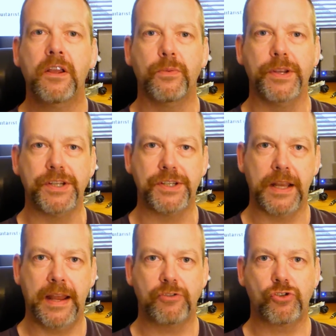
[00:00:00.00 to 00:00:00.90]
which is the
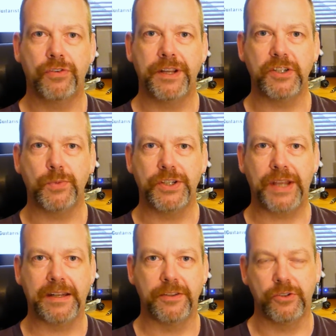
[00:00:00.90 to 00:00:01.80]
electronics which
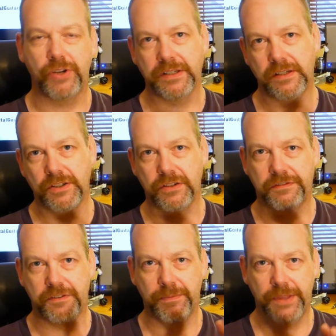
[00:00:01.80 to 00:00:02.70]
handle the transition
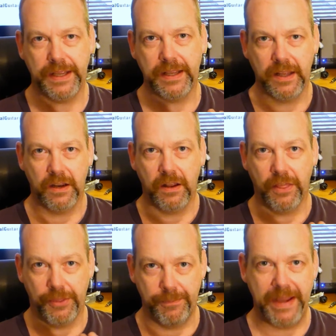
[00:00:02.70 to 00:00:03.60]
from the
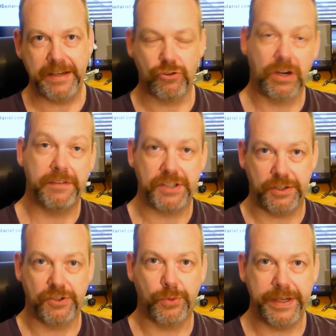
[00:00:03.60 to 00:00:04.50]
main driver to
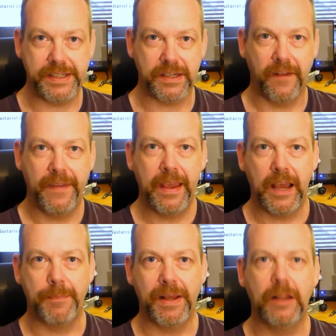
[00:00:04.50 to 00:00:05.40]
the tweeter,
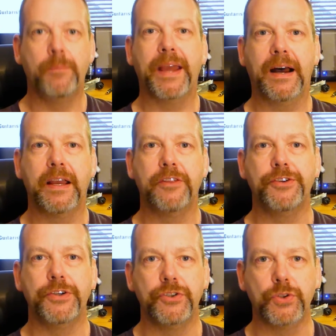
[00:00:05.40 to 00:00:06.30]
a little bit higher than
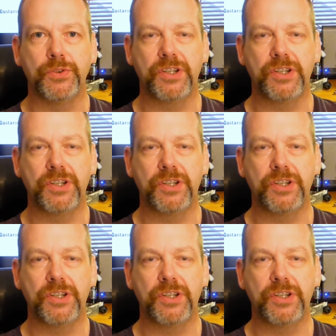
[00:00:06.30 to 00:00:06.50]
usual.